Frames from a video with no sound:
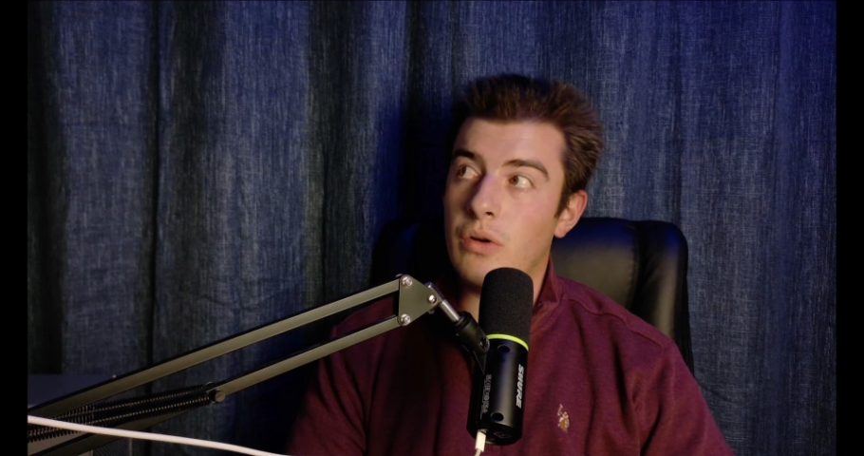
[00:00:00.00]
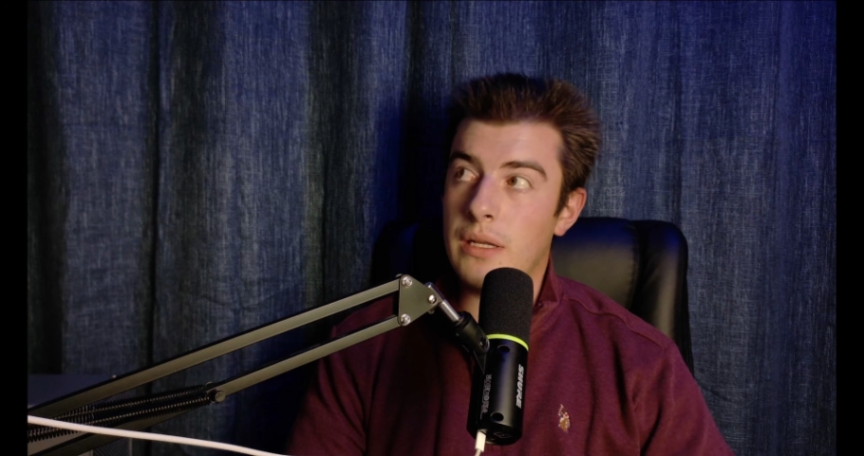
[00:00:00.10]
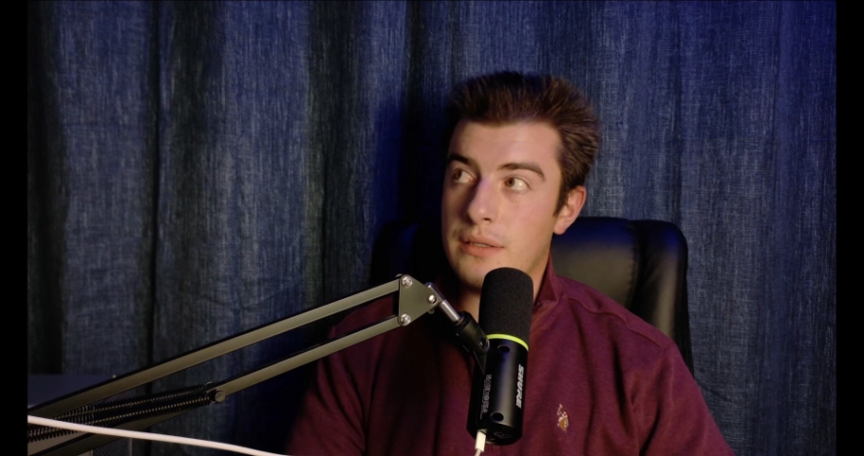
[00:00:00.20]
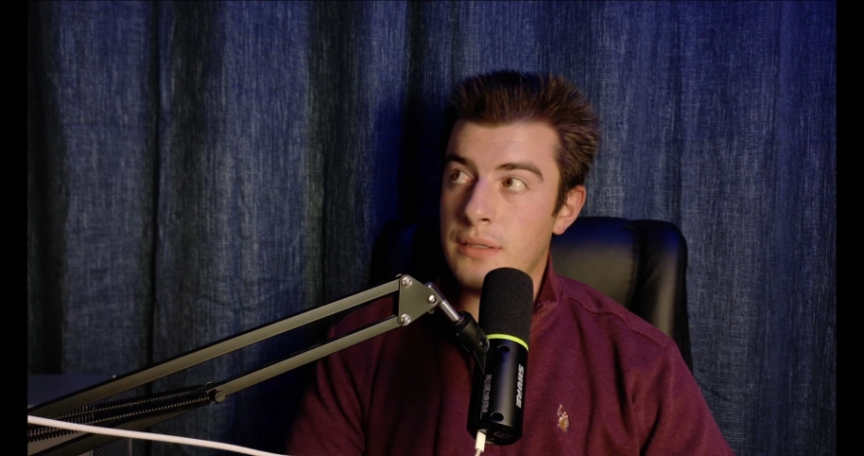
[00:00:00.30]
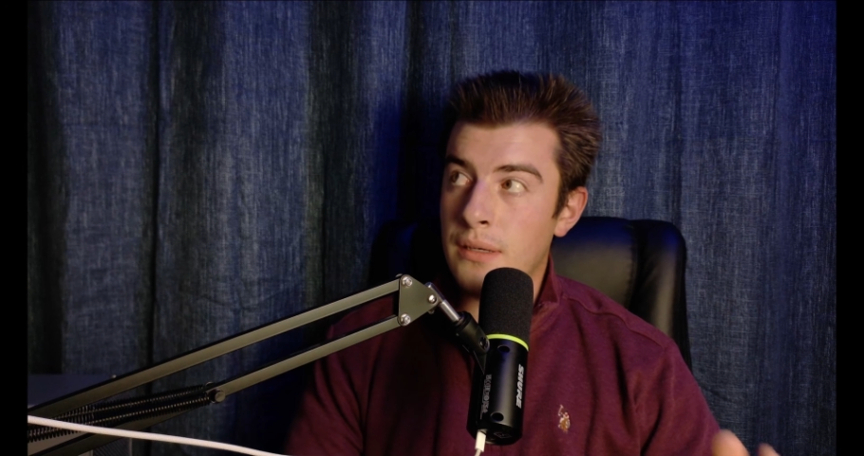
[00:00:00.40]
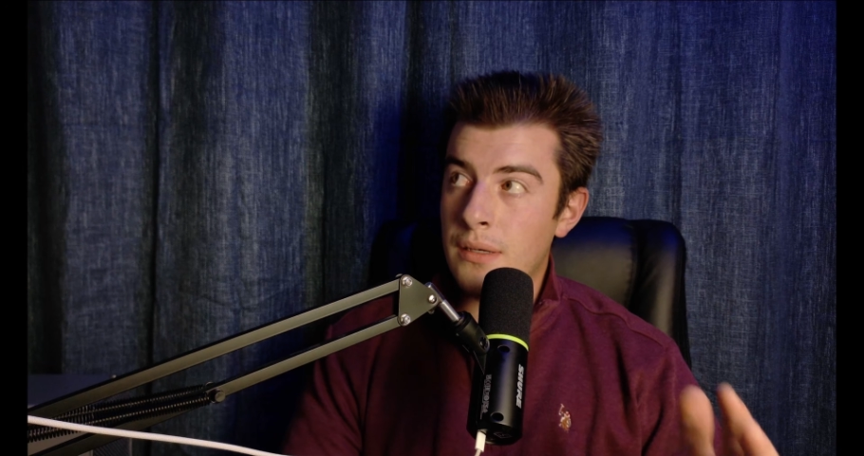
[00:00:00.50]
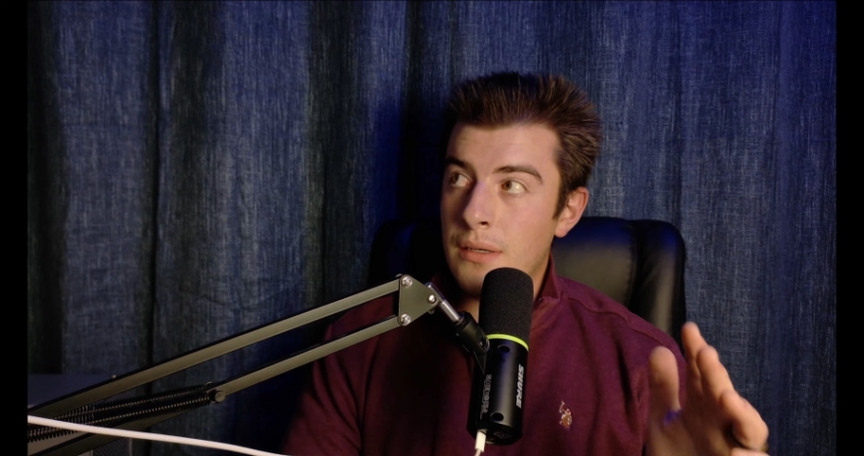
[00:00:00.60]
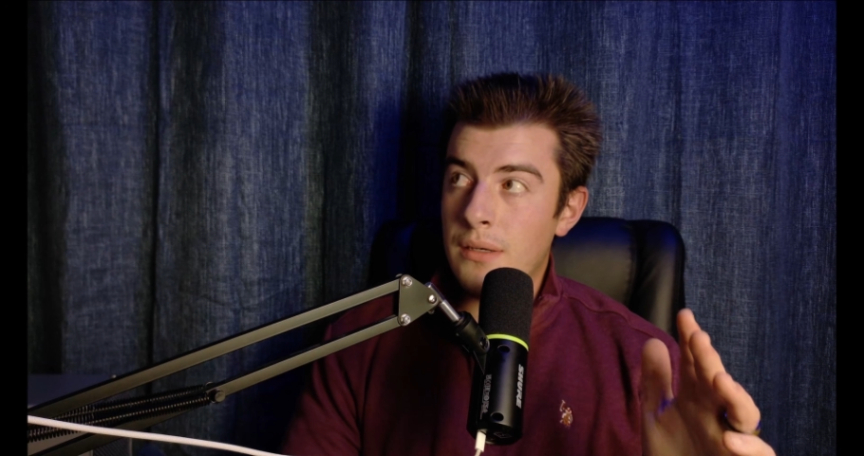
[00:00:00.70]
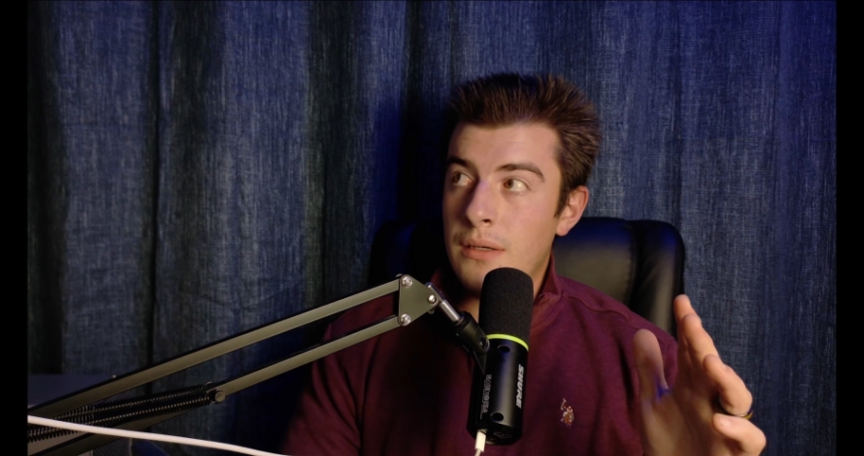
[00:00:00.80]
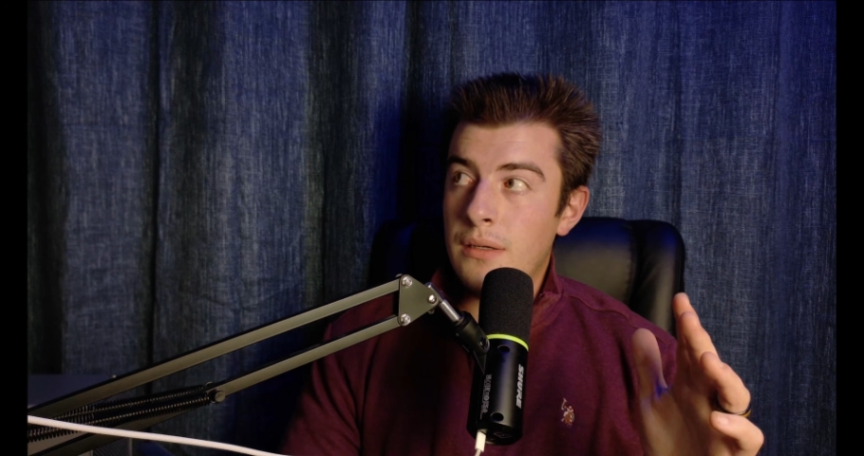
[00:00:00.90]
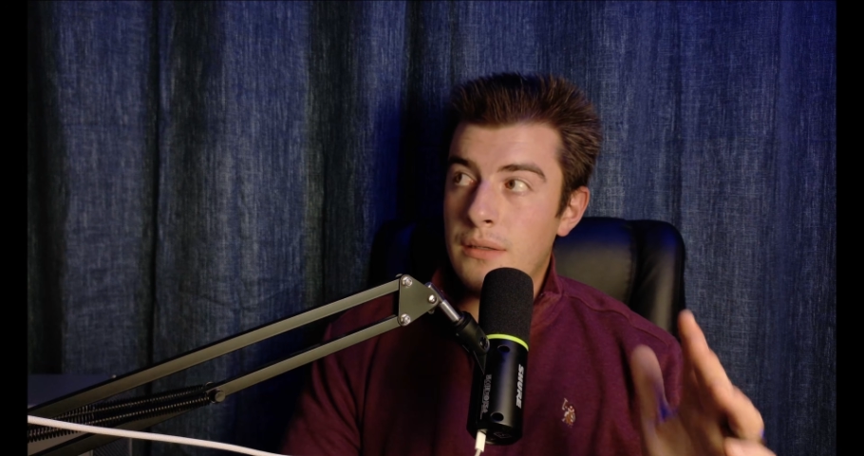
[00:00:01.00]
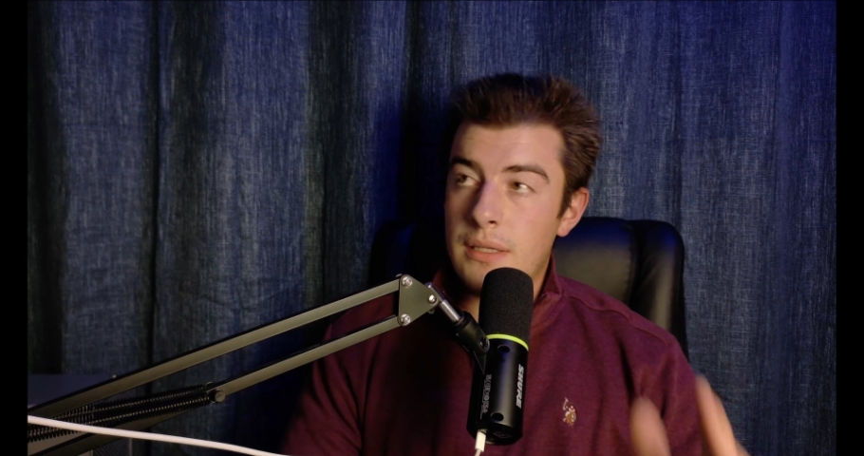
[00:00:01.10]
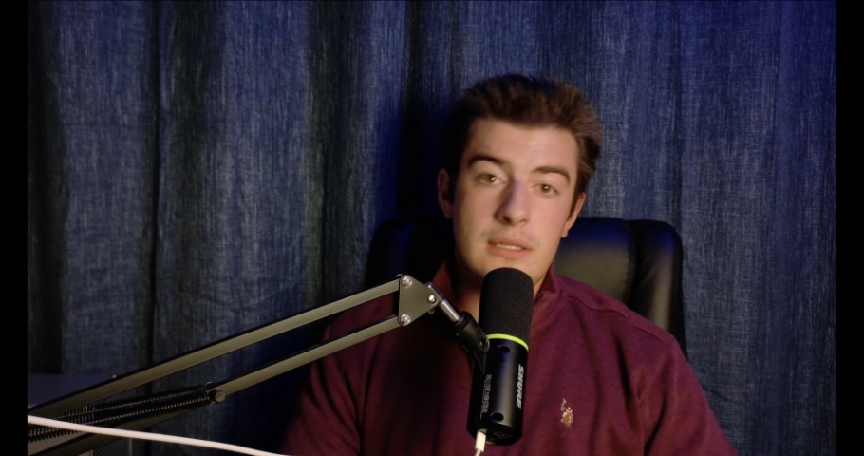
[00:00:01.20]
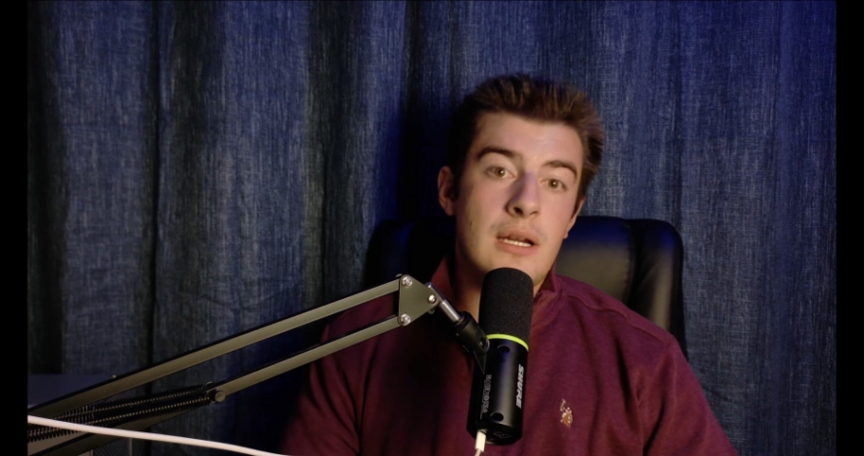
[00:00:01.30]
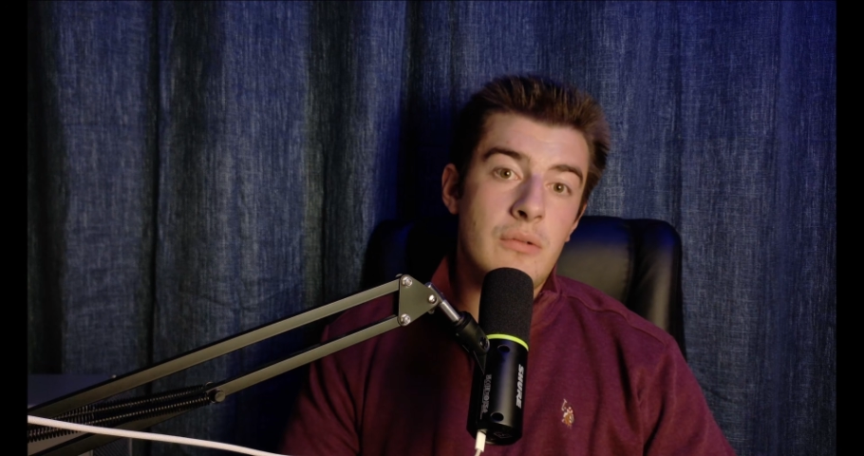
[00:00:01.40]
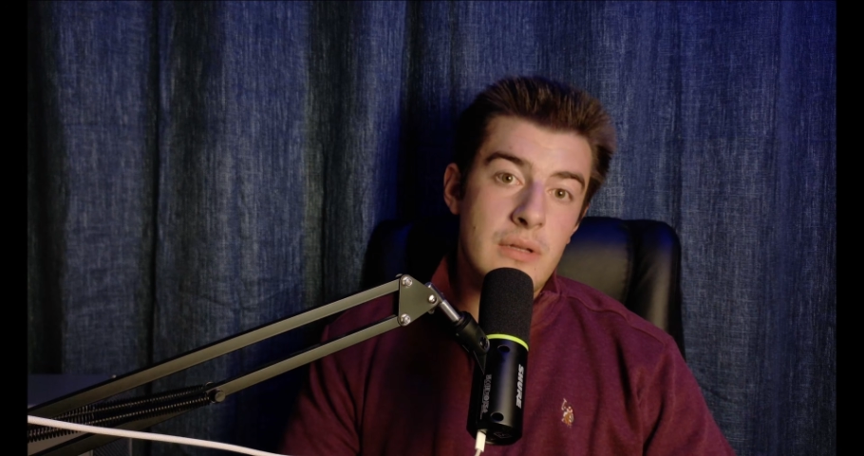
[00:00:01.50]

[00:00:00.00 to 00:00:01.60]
That's not what